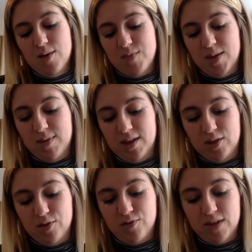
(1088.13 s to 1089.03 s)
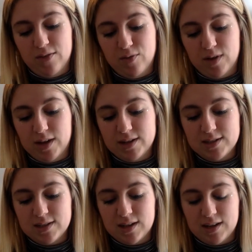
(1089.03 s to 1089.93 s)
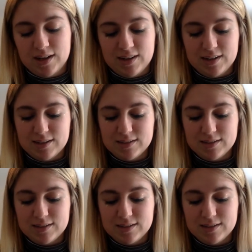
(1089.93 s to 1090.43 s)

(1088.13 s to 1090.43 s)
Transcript: maybe your favorite uh,